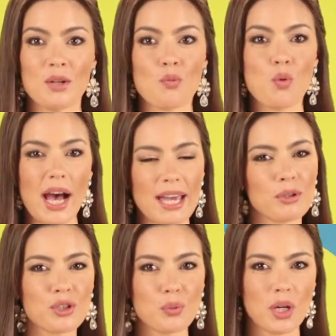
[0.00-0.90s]
mean, why
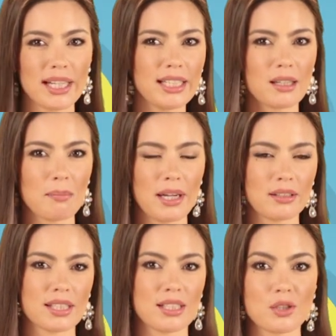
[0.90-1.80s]
would you want any
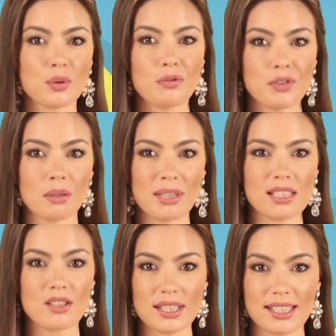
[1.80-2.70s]
comparisons to a film
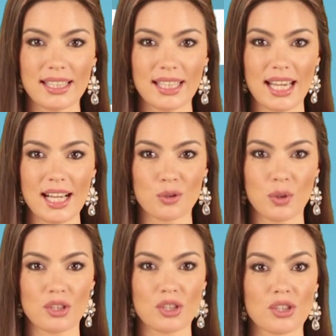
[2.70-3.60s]
that's not set the cash
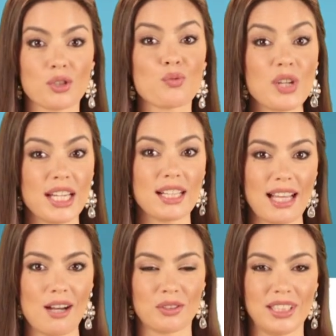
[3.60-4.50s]
registers ringing
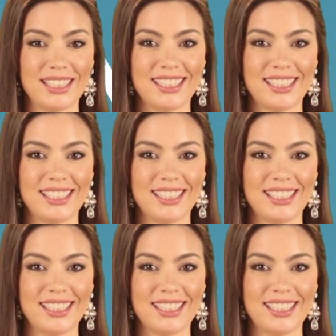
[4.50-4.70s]
loudly?